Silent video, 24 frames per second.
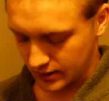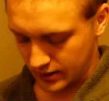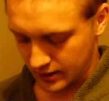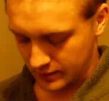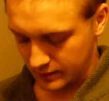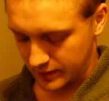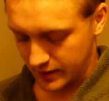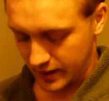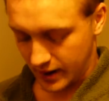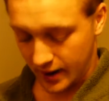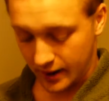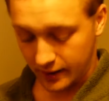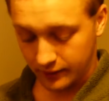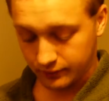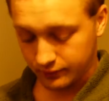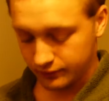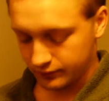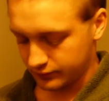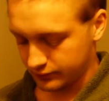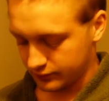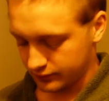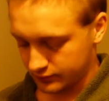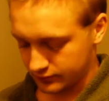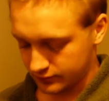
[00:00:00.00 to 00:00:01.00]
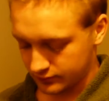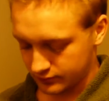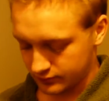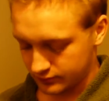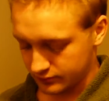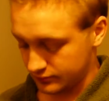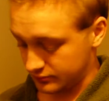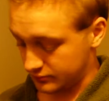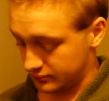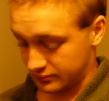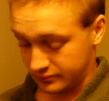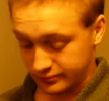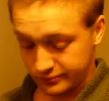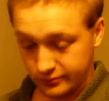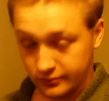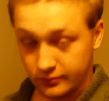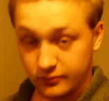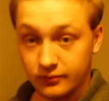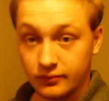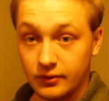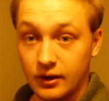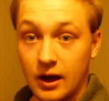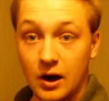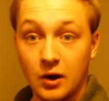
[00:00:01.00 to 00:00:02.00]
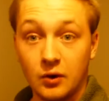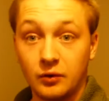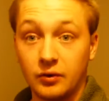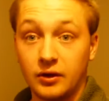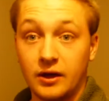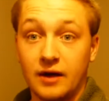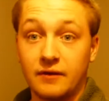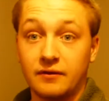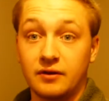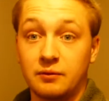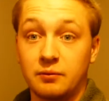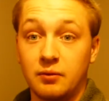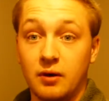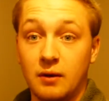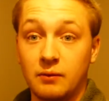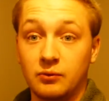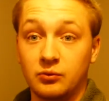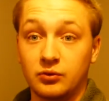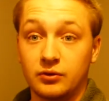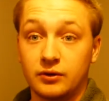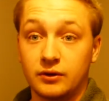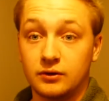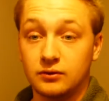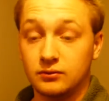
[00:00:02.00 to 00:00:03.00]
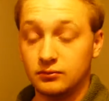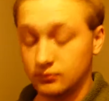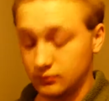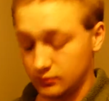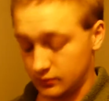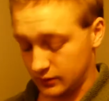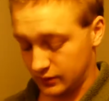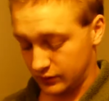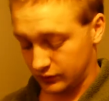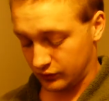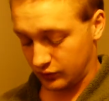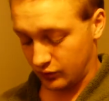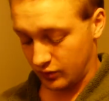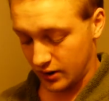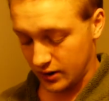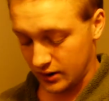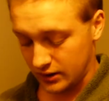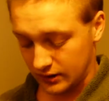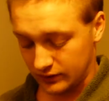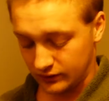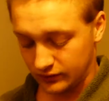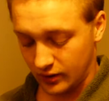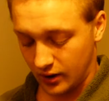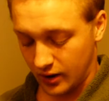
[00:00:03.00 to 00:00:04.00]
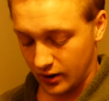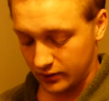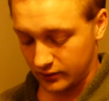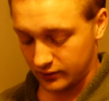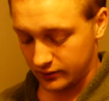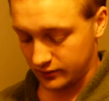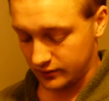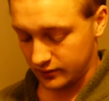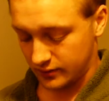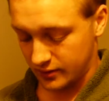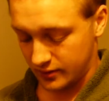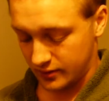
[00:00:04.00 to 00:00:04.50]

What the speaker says: don't really have any problems with it. It's great. It's got